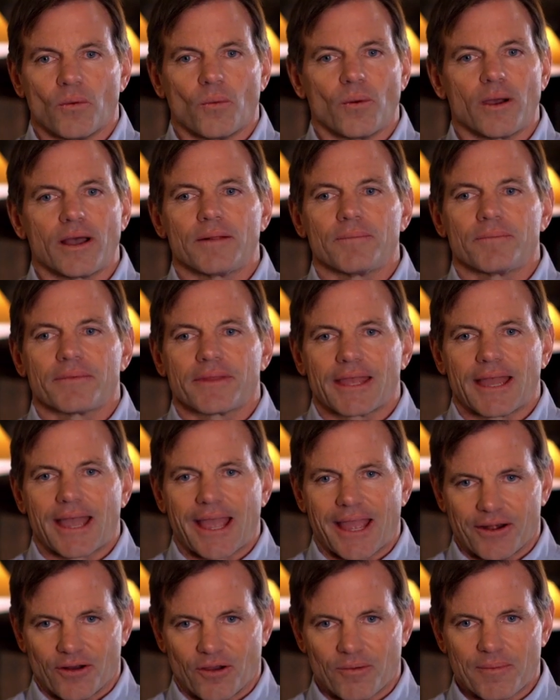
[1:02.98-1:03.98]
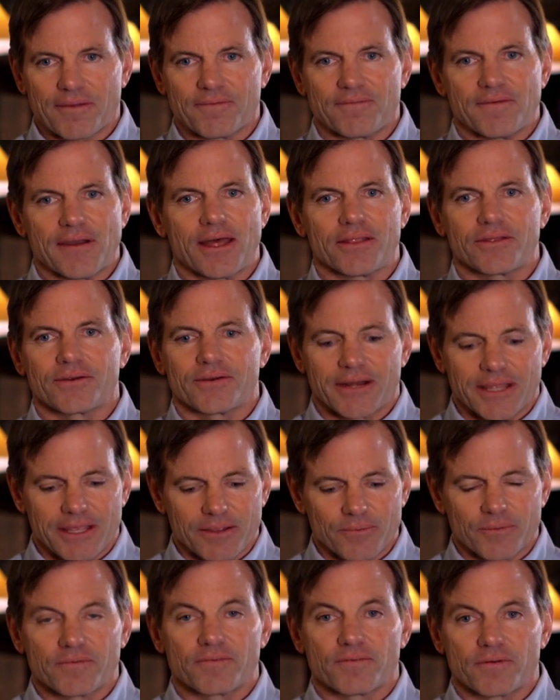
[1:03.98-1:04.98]
Well, I know my father, and he
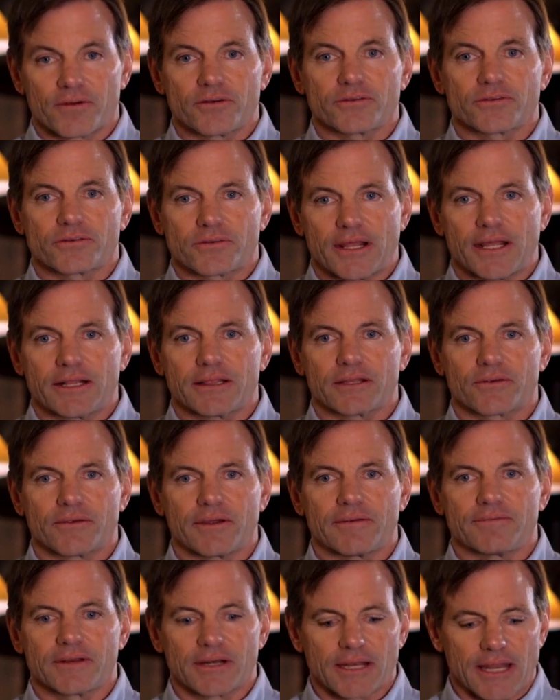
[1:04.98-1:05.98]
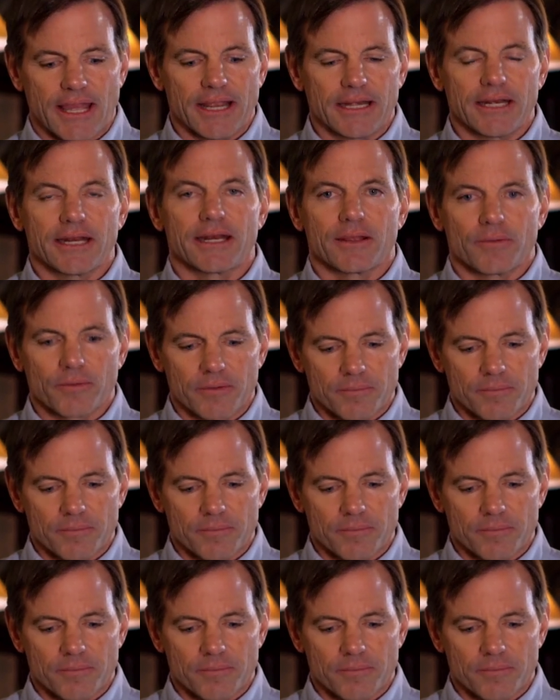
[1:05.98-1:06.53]
would first take the Kräftig Light and he